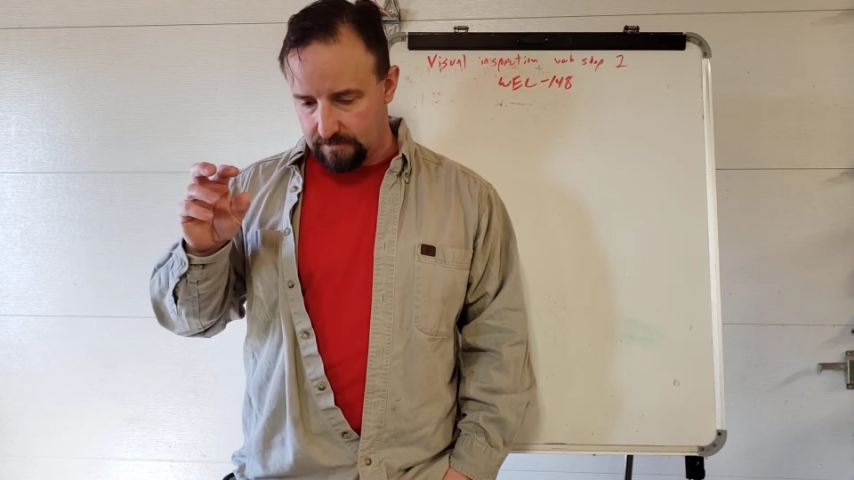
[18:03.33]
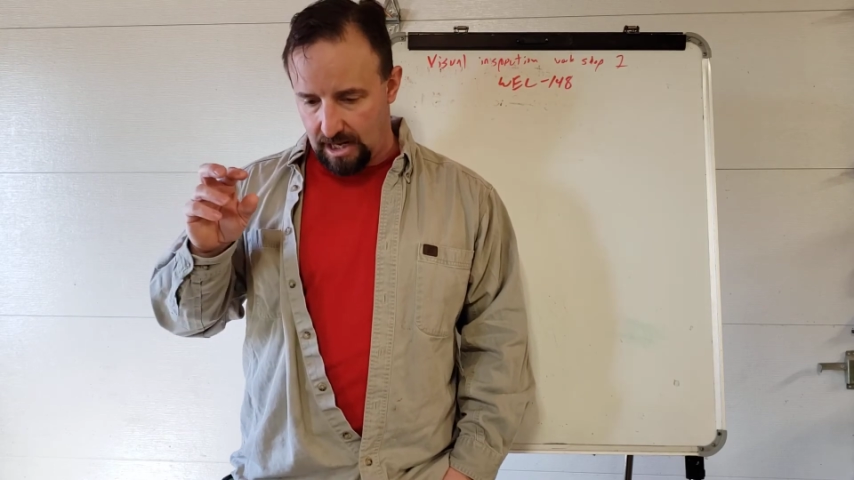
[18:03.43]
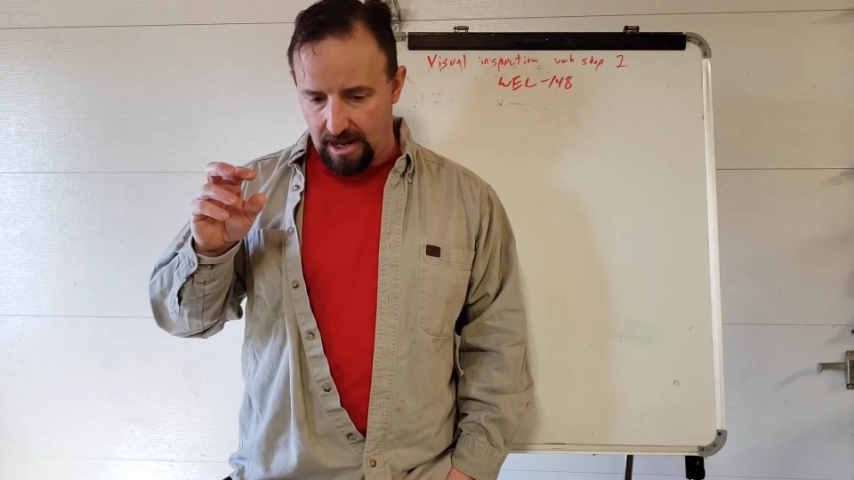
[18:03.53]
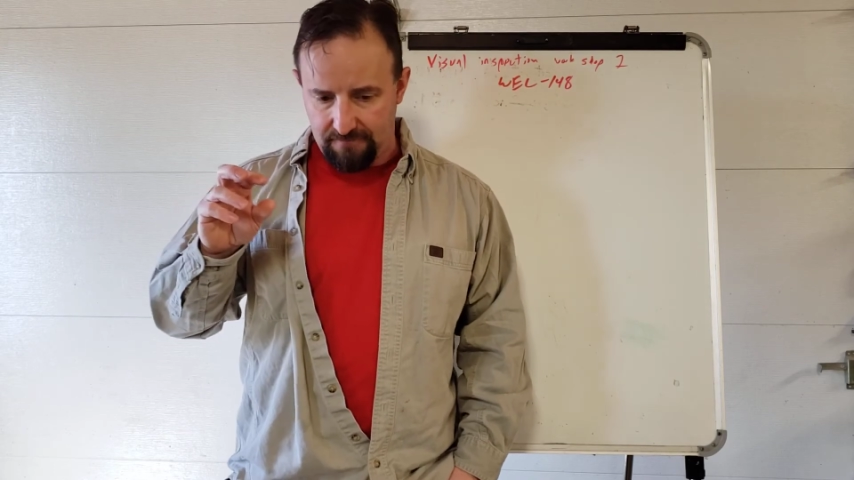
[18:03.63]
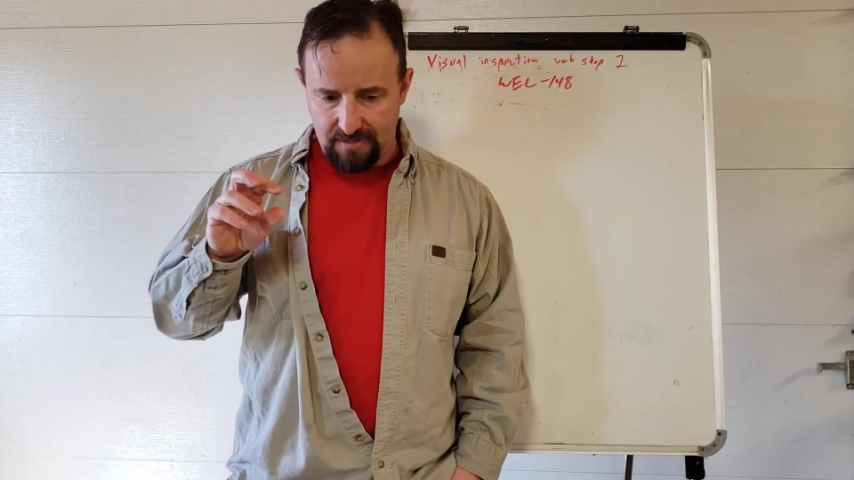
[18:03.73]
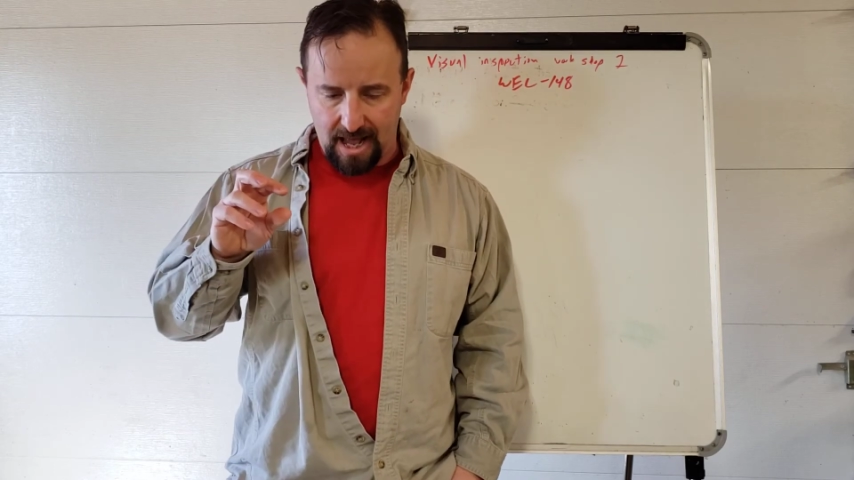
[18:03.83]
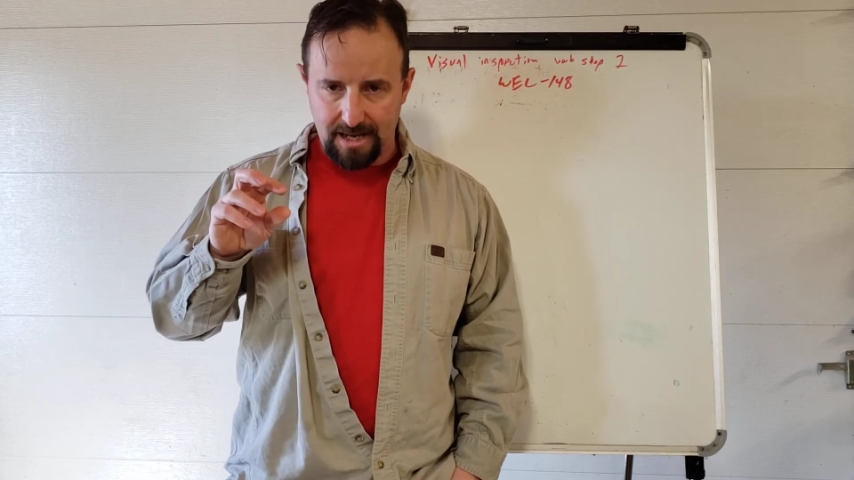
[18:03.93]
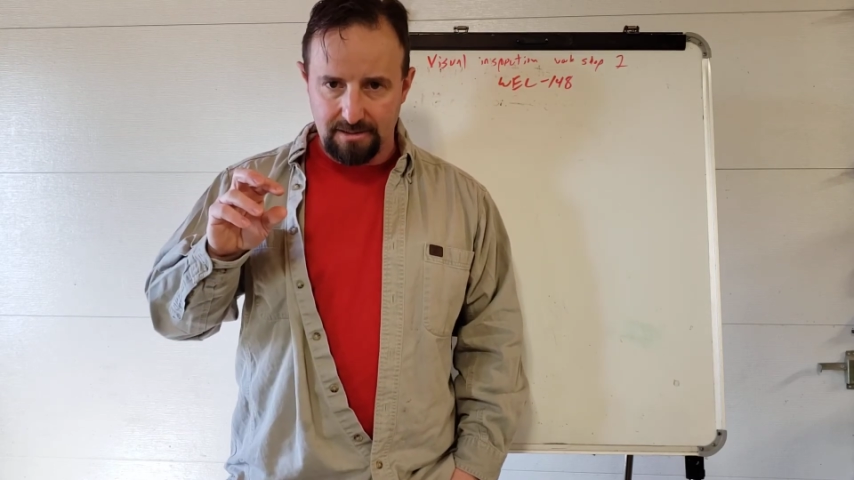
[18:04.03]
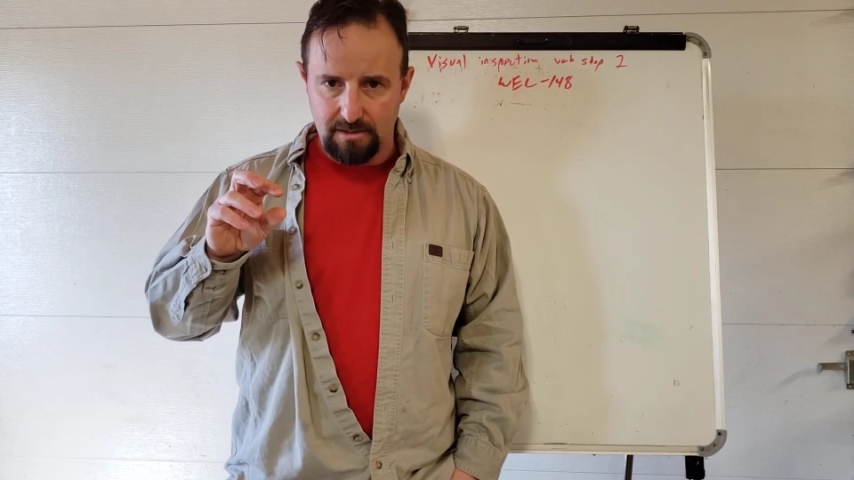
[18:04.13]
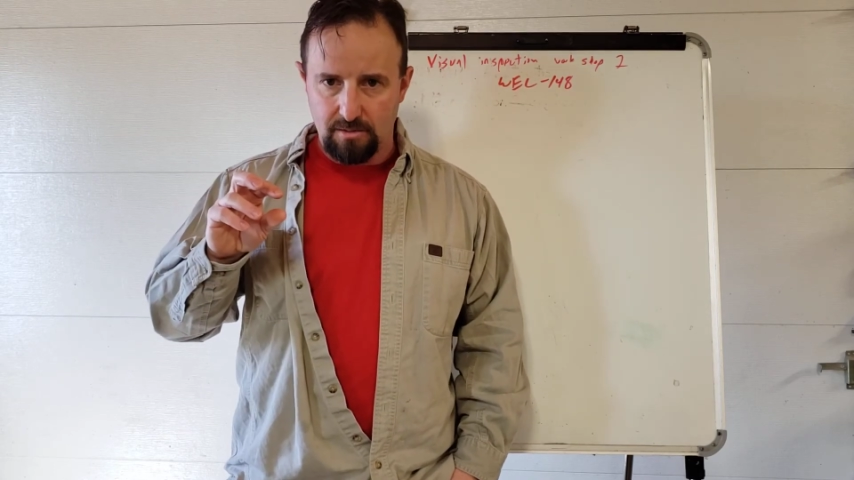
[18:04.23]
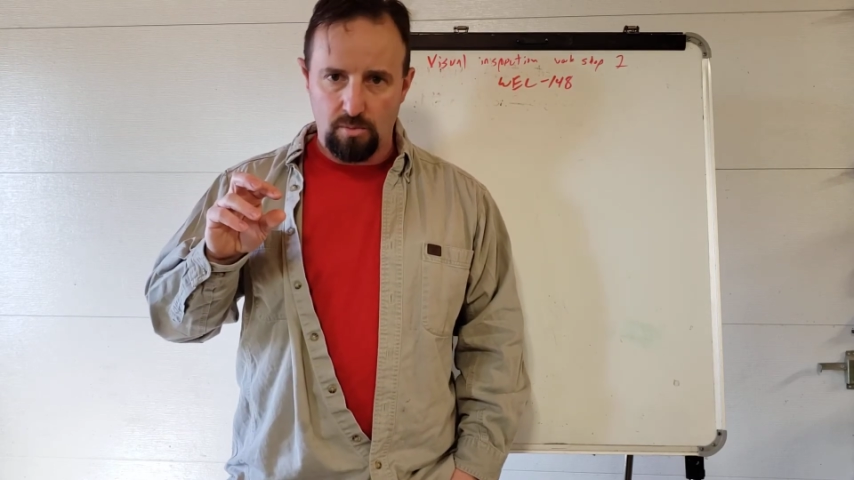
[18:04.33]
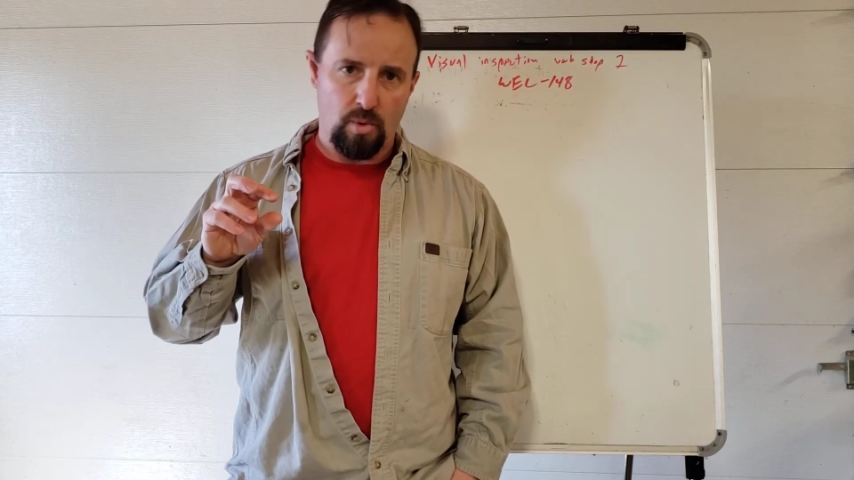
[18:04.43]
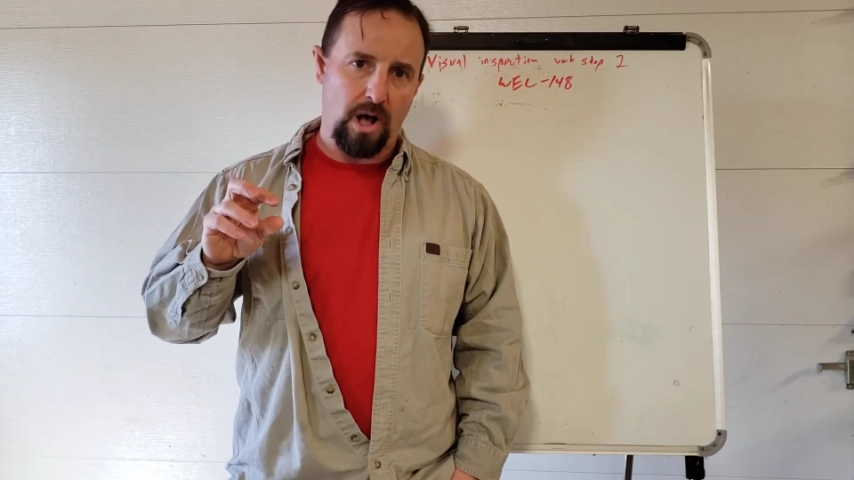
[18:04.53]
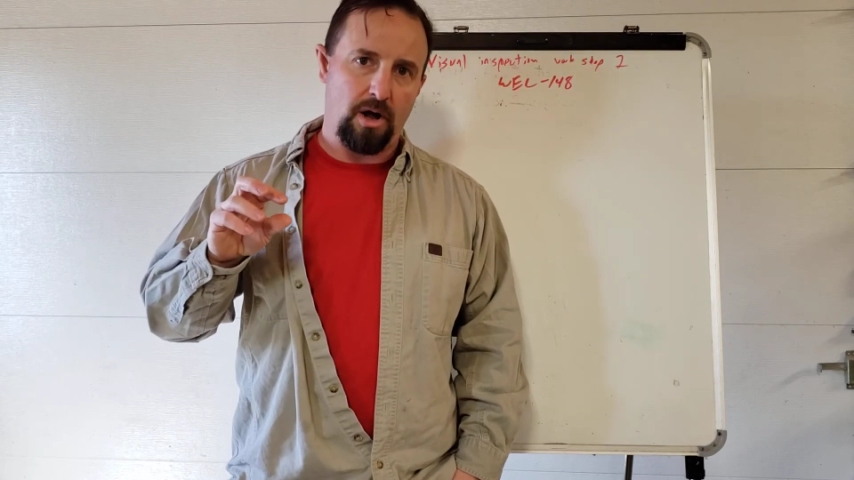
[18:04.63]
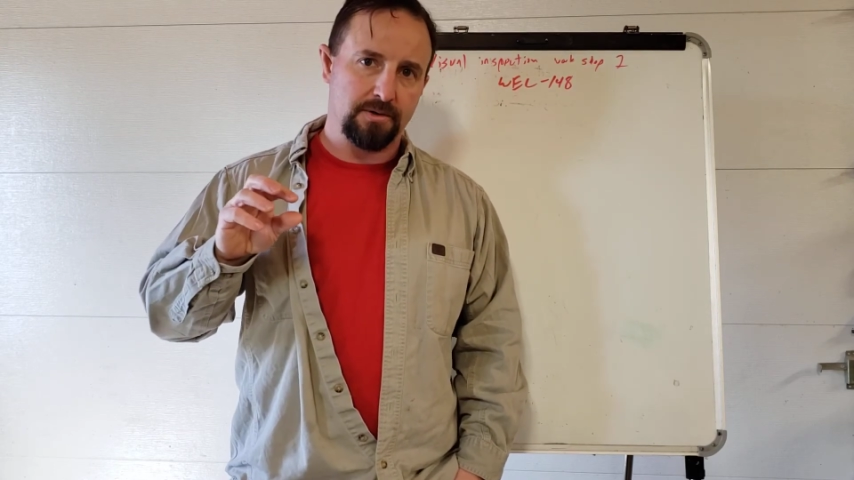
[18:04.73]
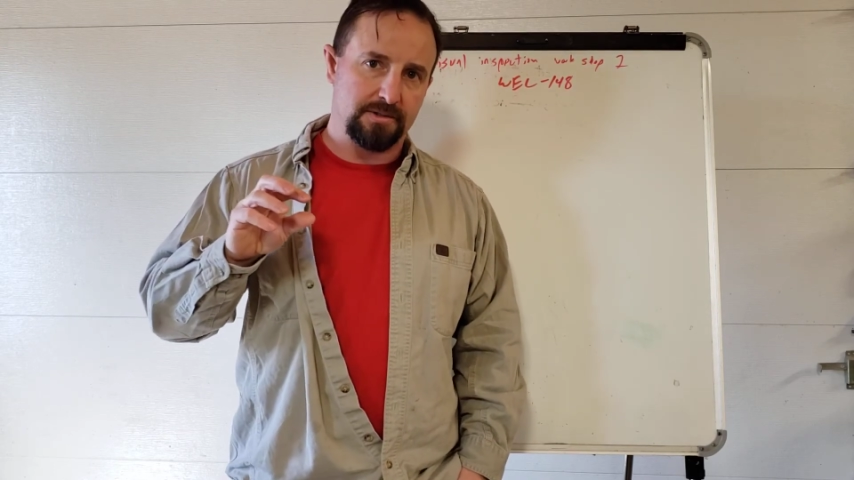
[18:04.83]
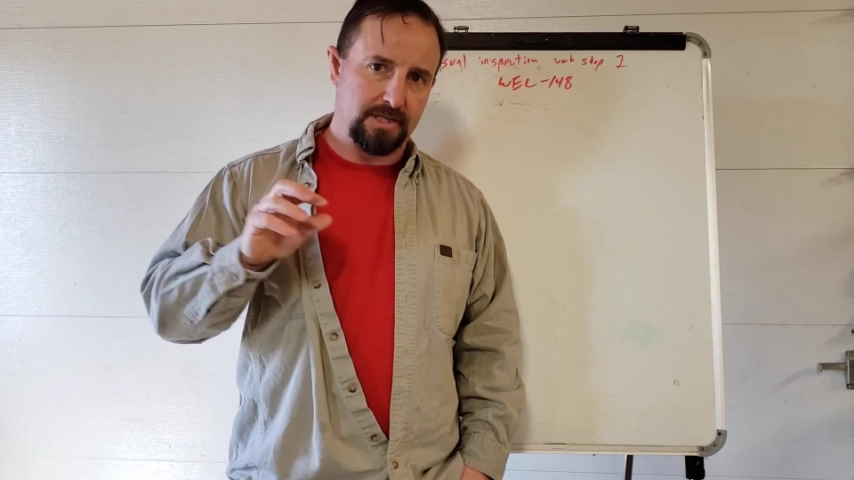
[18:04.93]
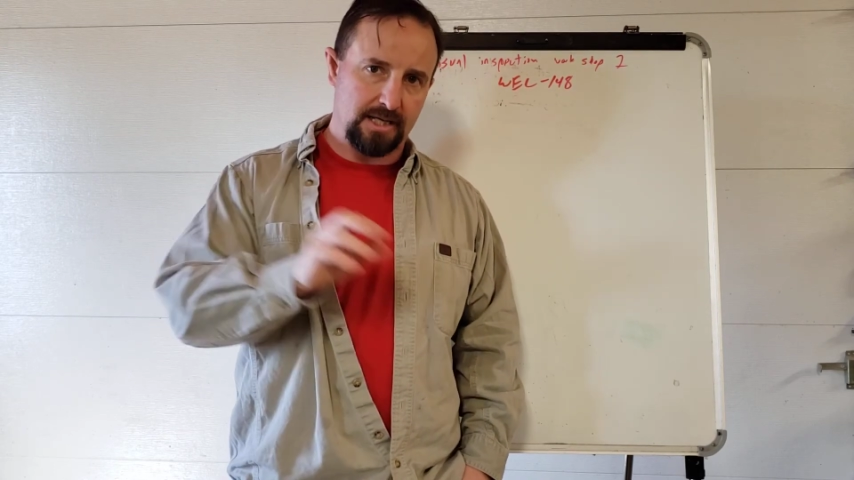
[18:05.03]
if that weld